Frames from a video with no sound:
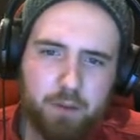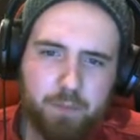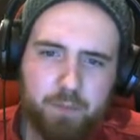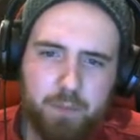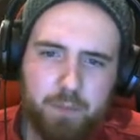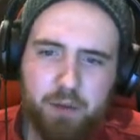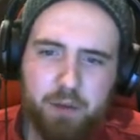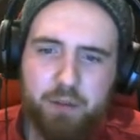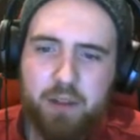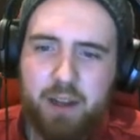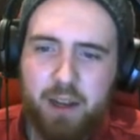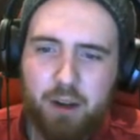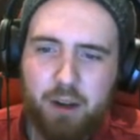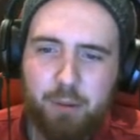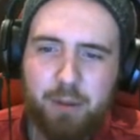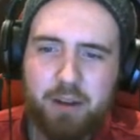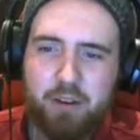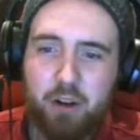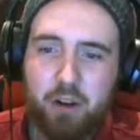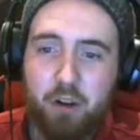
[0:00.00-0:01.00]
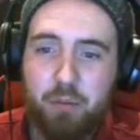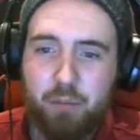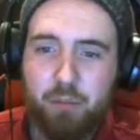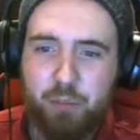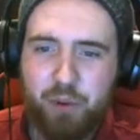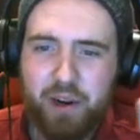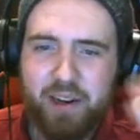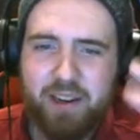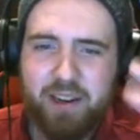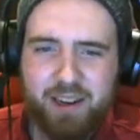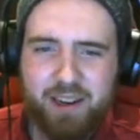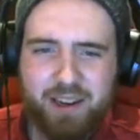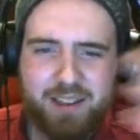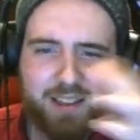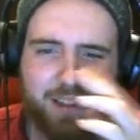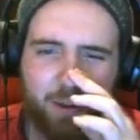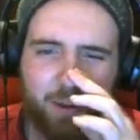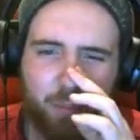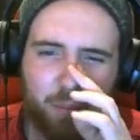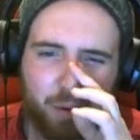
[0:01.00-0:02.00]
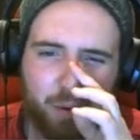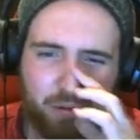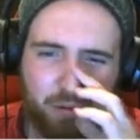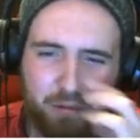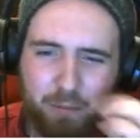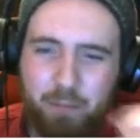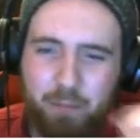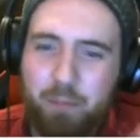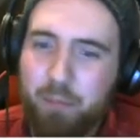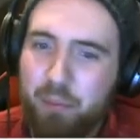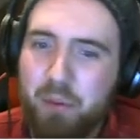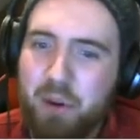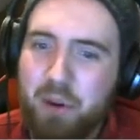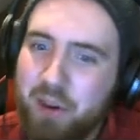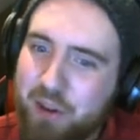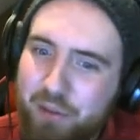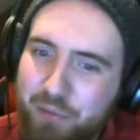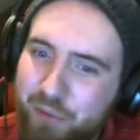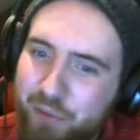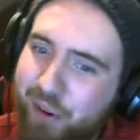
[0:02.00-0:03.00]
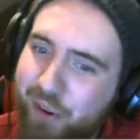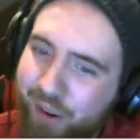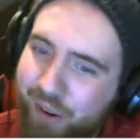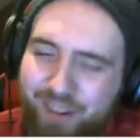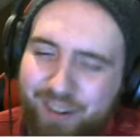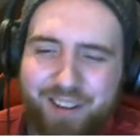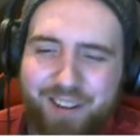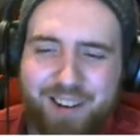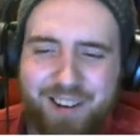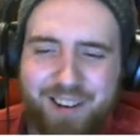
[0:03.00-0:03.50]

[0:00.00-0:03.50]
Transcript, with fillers: Even the helm had unbreaking. It still broke pretty far.